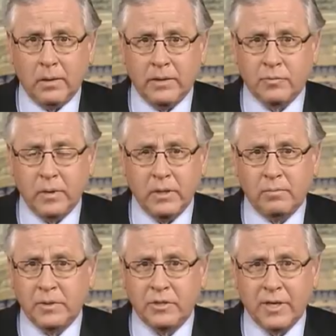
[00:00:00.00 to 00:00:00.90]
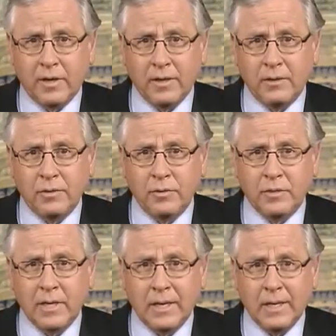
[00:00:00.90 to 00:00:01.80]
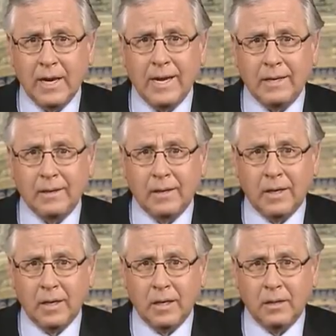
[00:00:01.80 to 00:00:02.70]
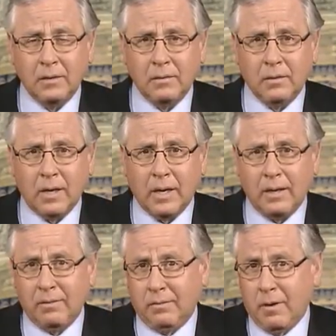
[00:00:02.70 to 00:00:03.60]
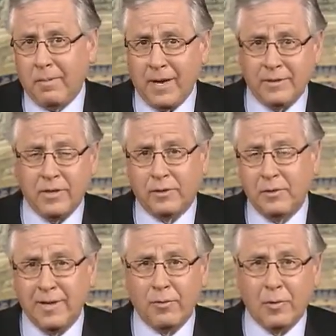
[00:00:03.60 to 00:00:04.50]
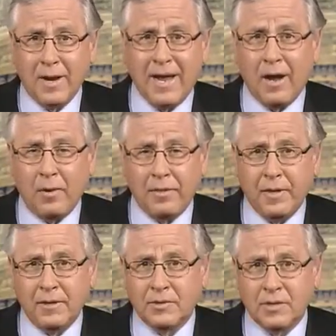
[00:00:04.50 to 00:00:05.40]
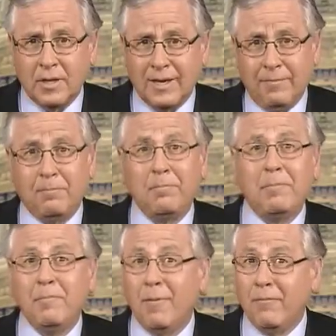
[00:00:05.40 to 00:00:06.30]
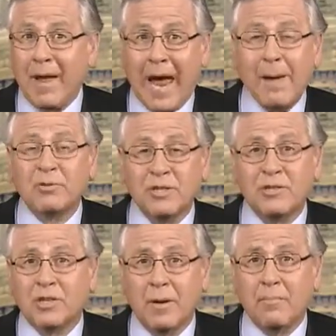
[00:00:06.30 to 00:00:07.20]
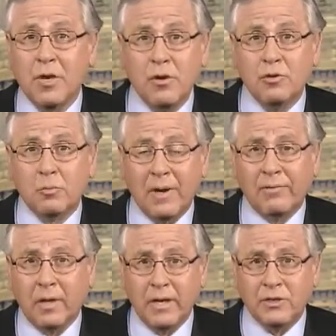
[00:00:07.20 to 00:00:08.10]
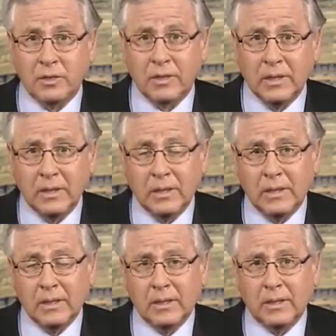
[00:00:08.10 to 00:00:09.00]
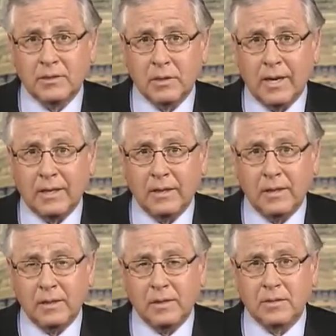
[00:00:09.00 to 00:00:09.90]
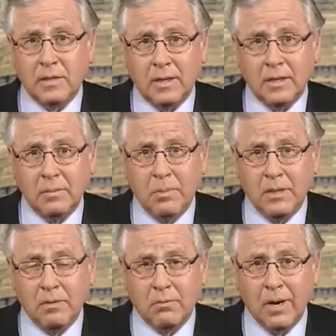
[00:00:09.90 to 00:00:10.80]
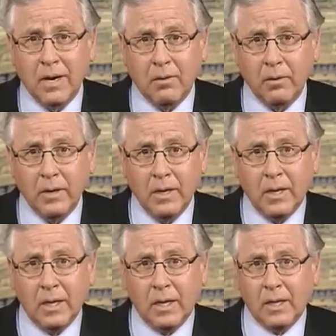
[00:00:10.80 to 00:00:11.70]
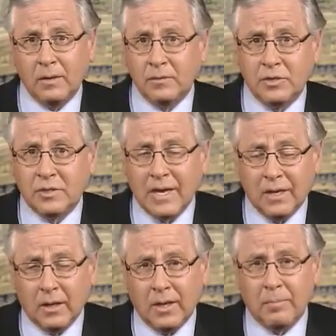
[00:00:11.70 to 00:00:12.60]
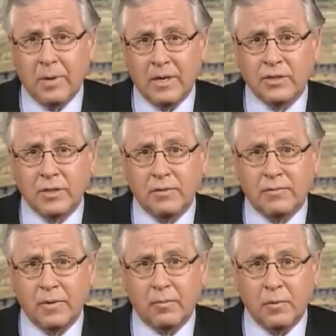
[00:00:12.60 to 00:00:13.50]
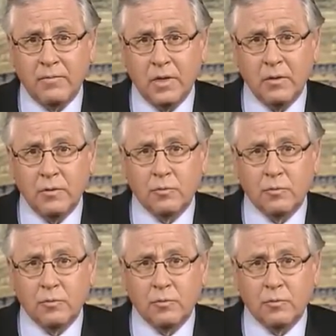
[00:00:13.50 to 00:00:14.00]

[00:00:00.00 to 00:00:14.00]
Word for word: as we, we said on Tuesday night, uh, I, nobody I talked to then or now thinks uh, absent some huge revelation, that it's likely that this thing can be derailed. And she's gotten a lot of positive uh, reviews.